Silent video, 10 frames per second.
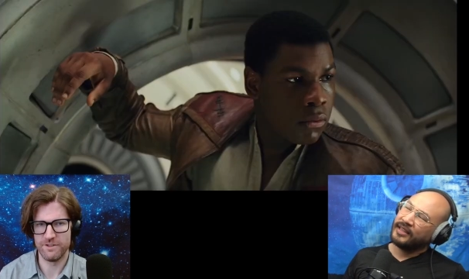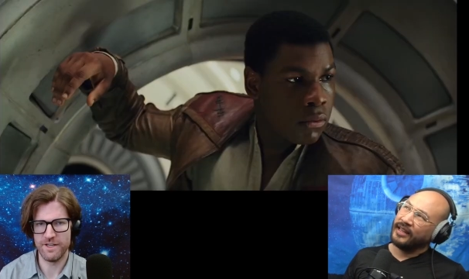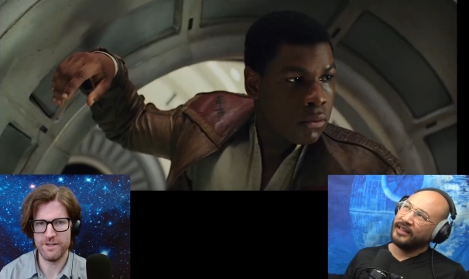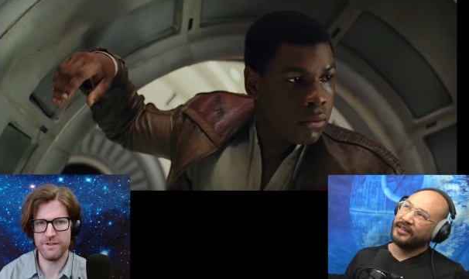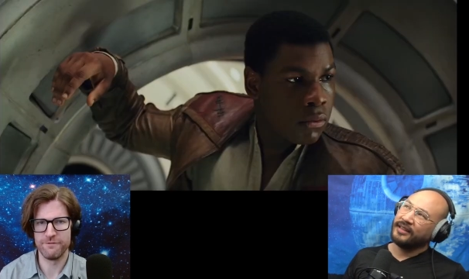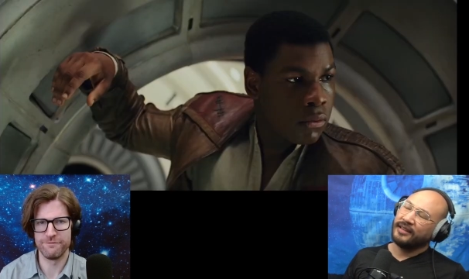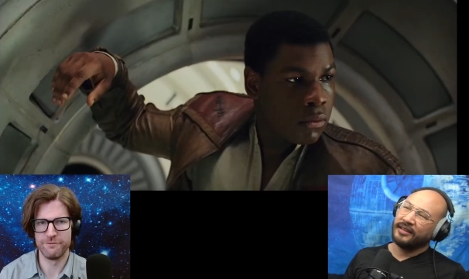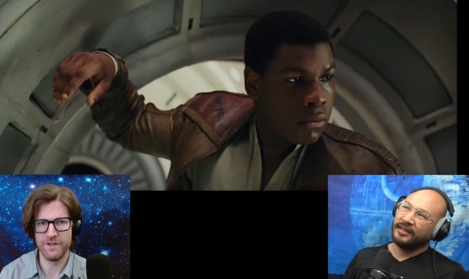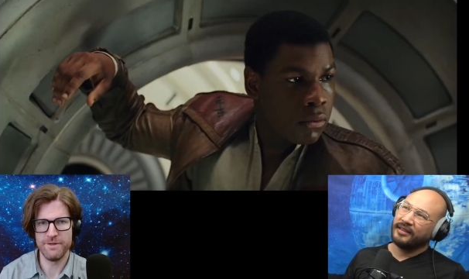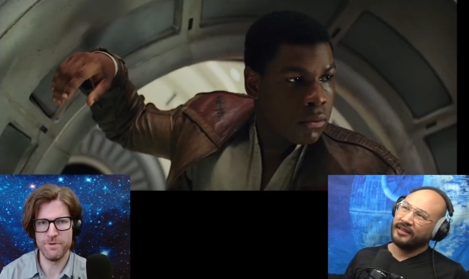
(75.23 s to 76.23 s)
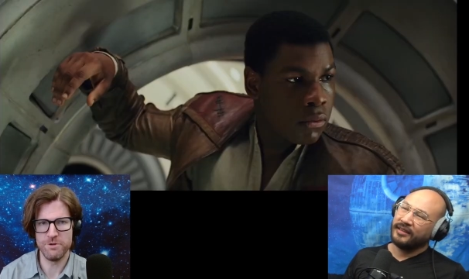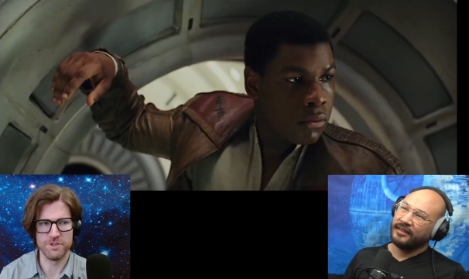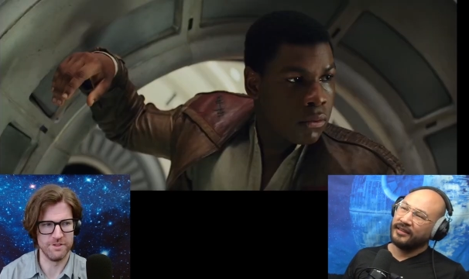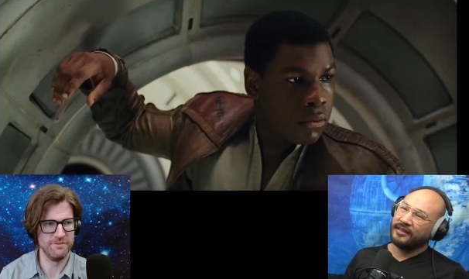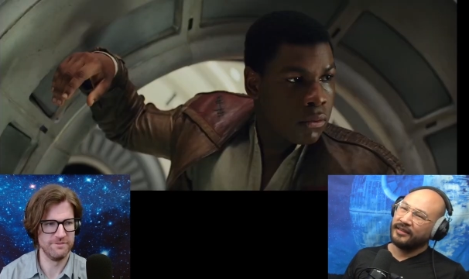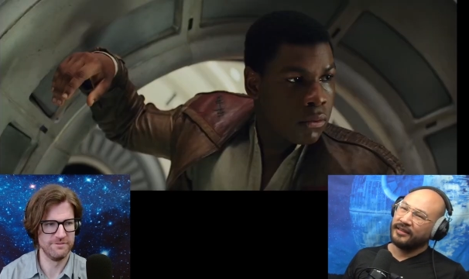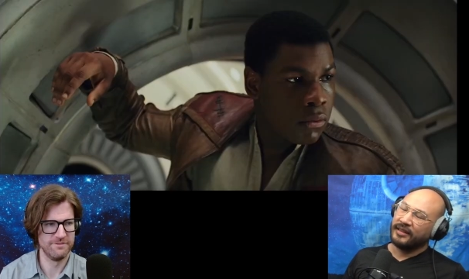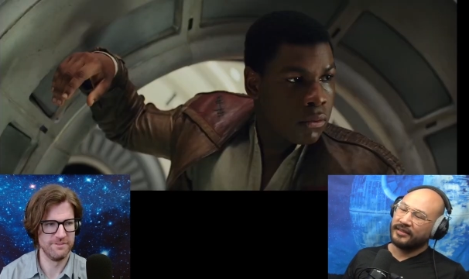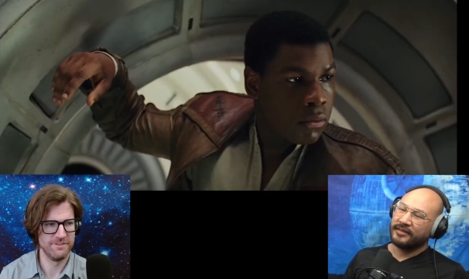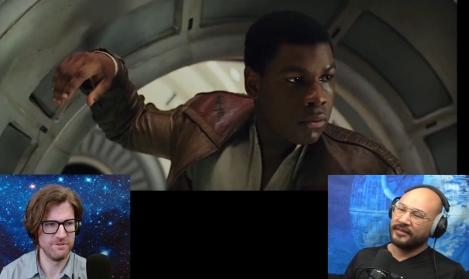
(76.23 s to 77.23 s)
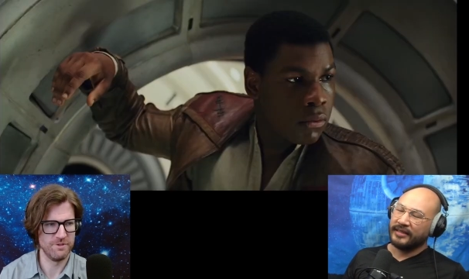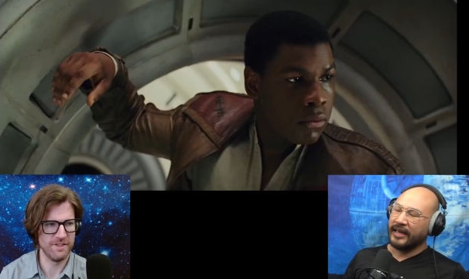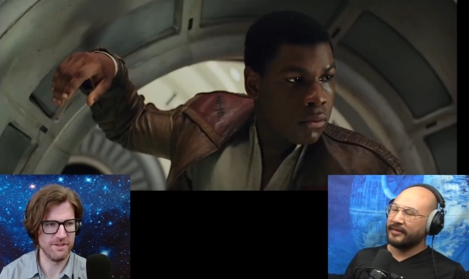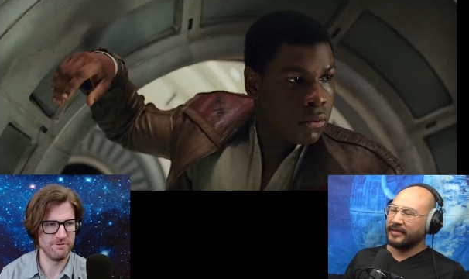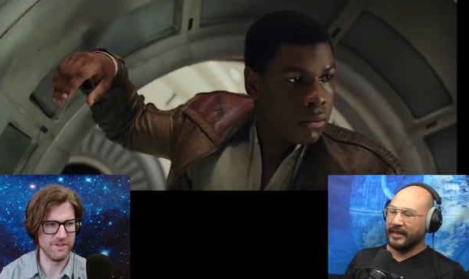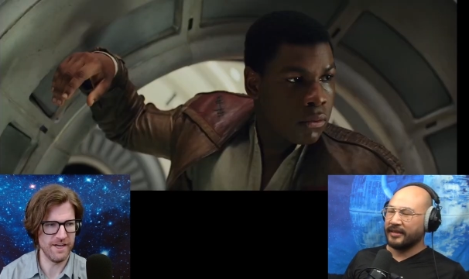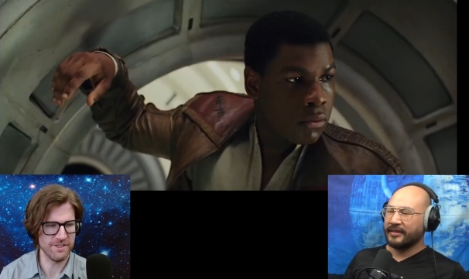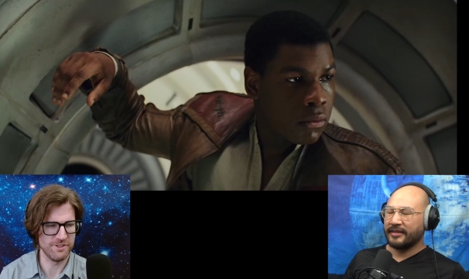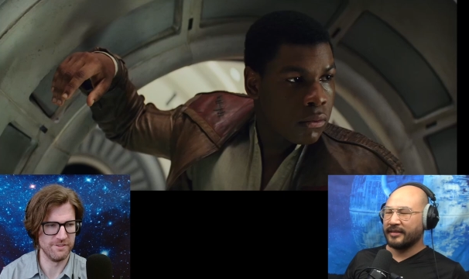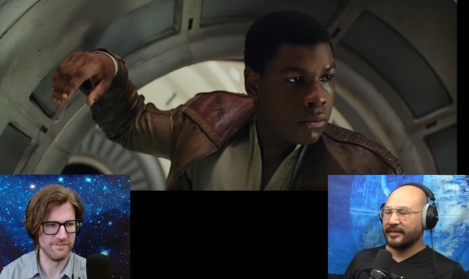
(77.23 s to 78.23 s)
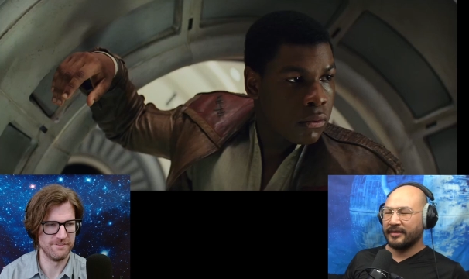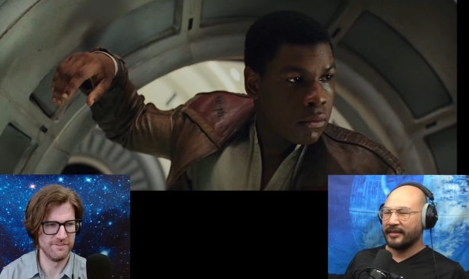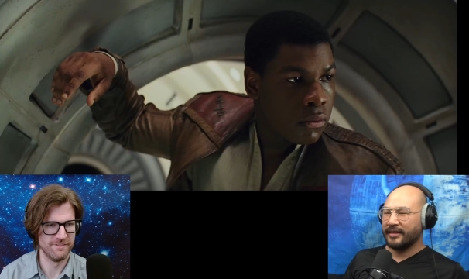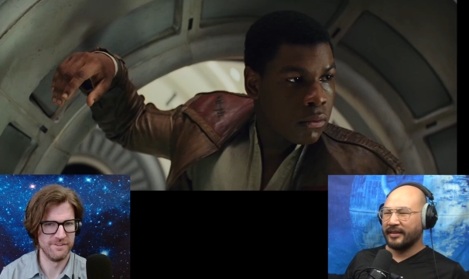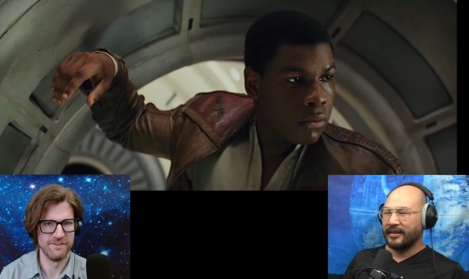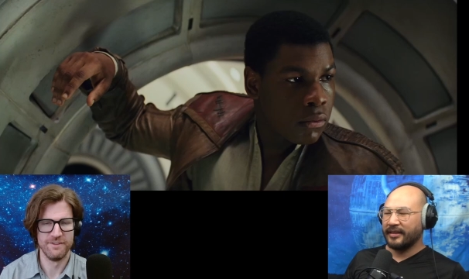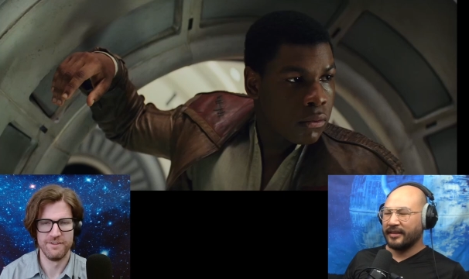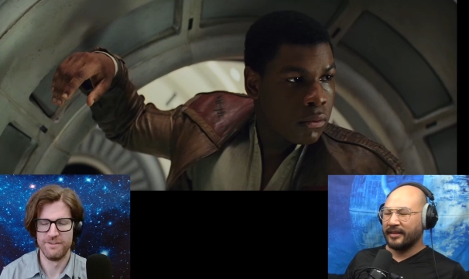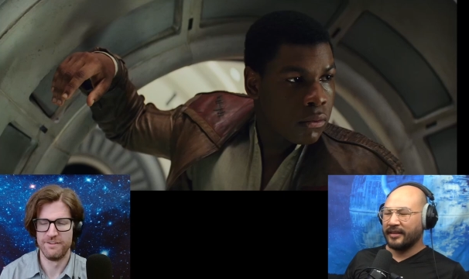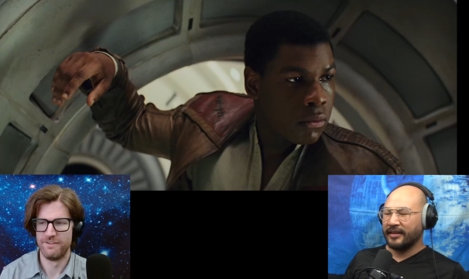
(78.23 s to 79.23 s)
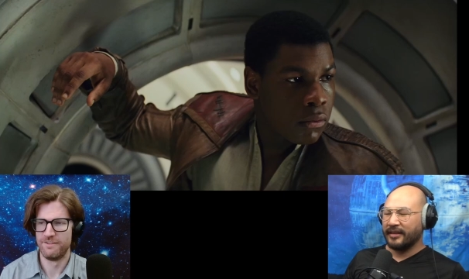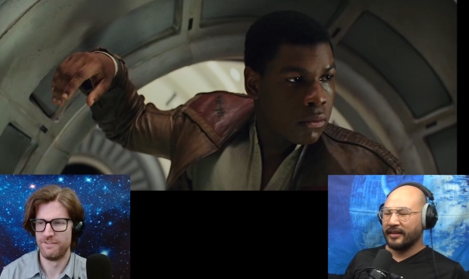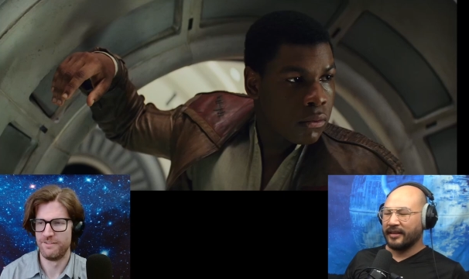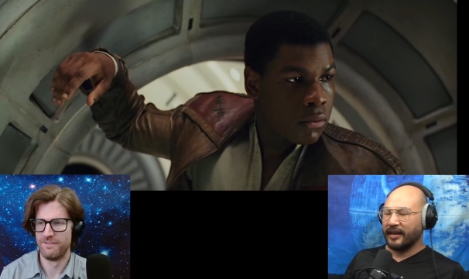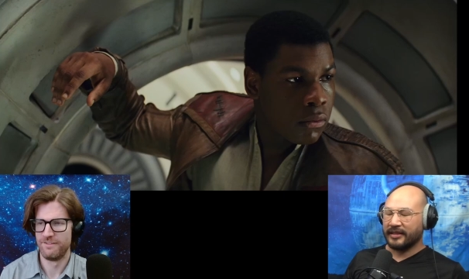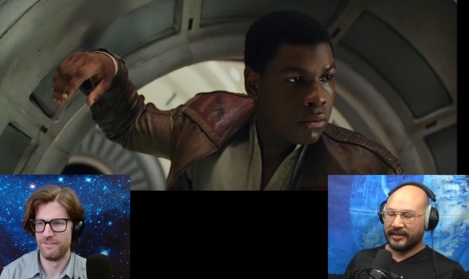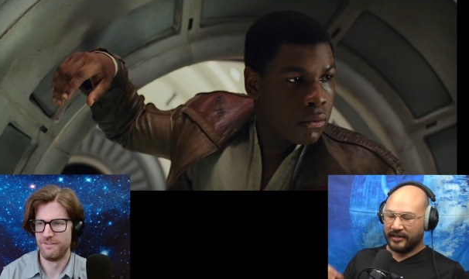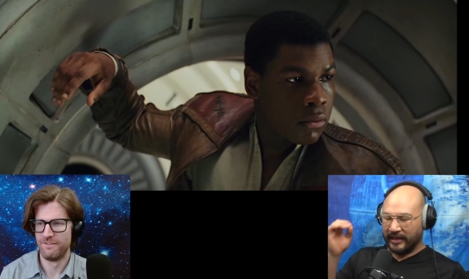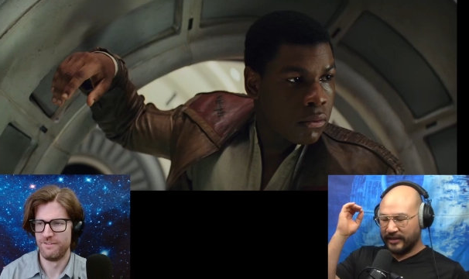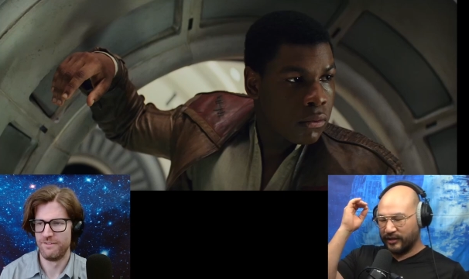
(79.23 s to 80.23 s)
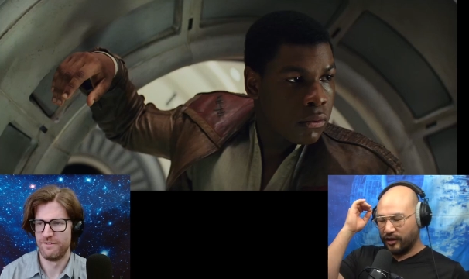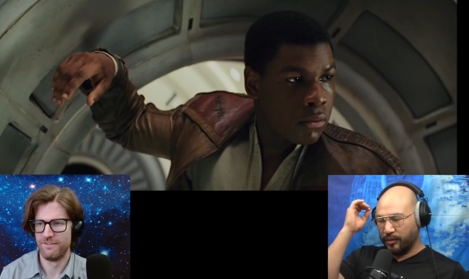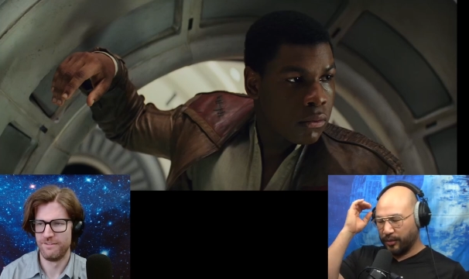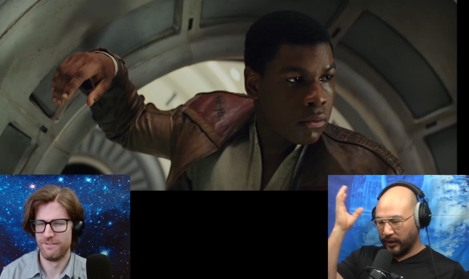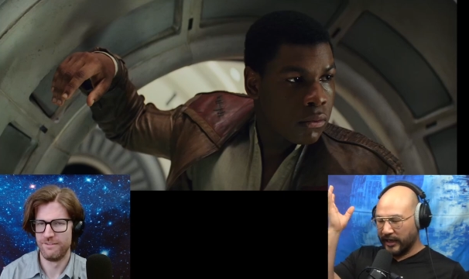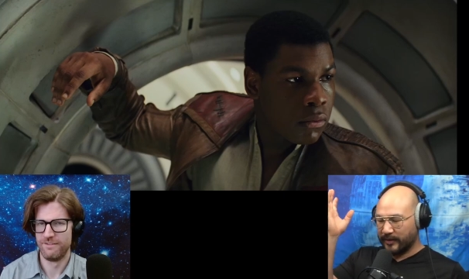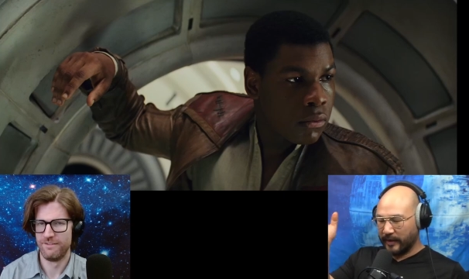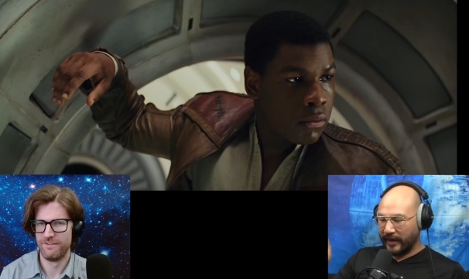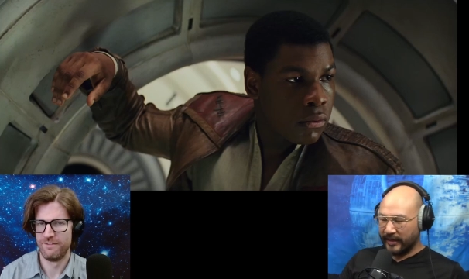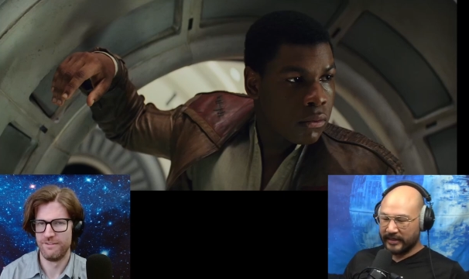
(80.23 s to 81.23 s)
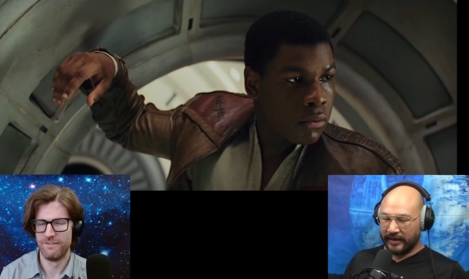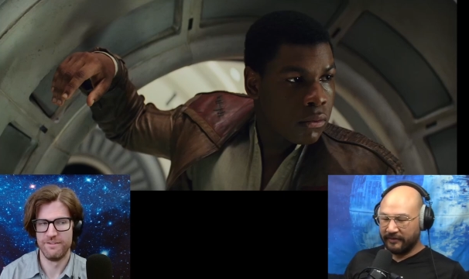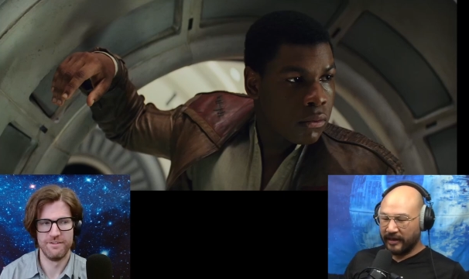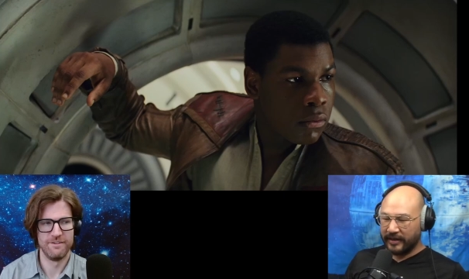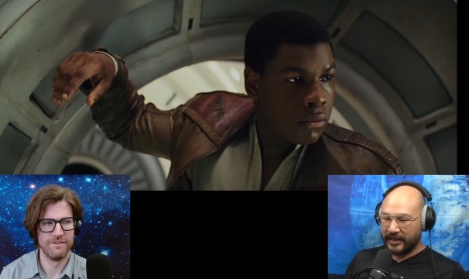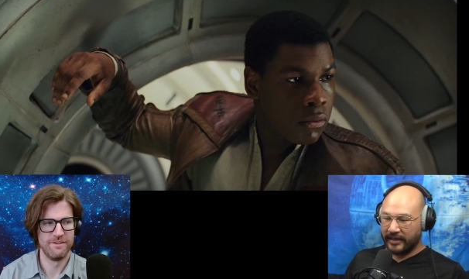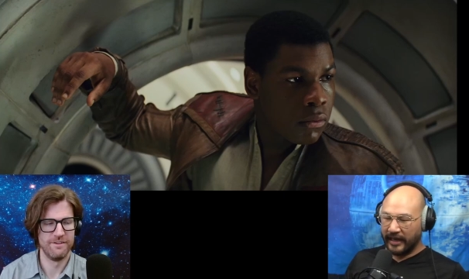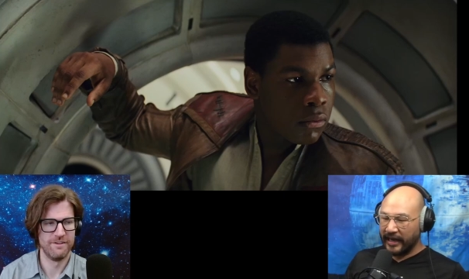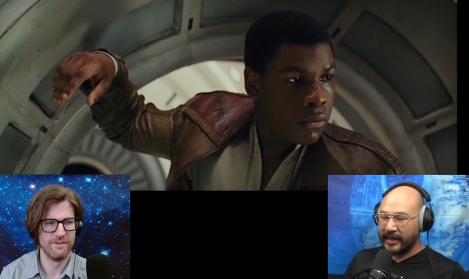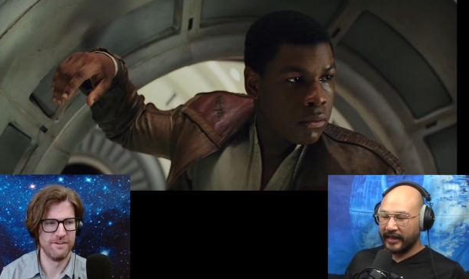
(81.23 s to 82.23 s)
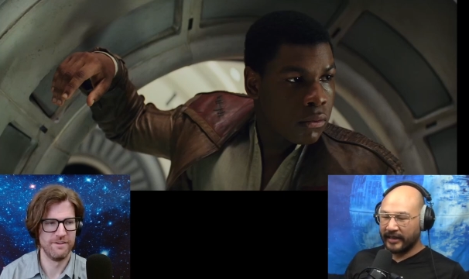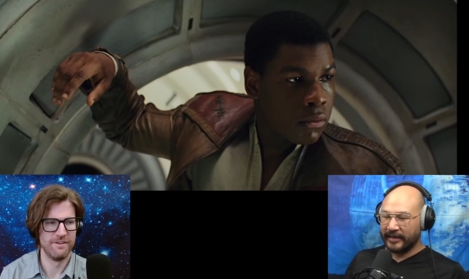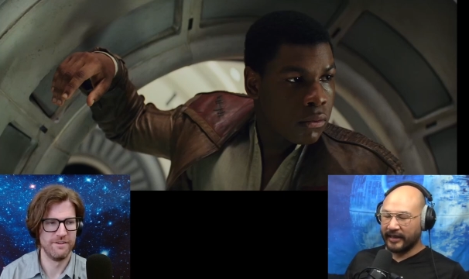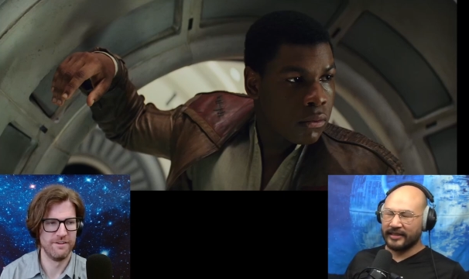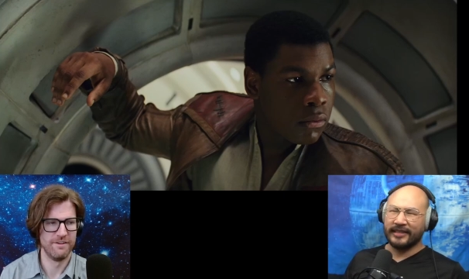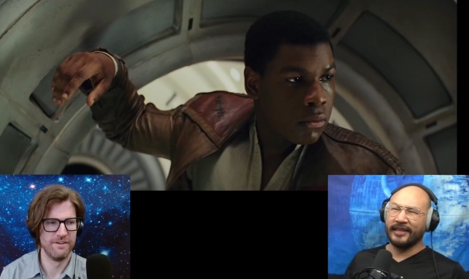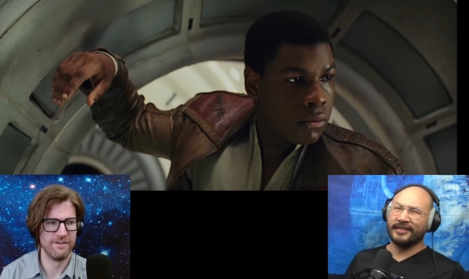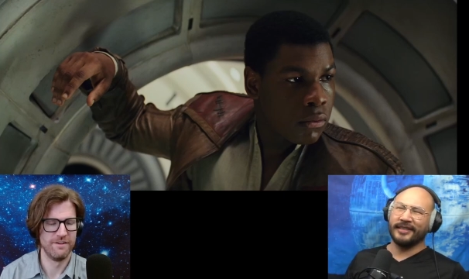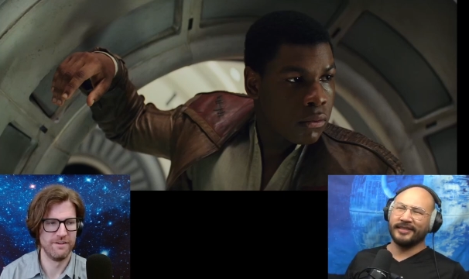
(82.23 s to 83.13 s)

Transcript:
Speaker 1: getting free motion without reaction.
Speaker 2: Gosh, it so breaks my mind because I've never seen anything like that because it doesn't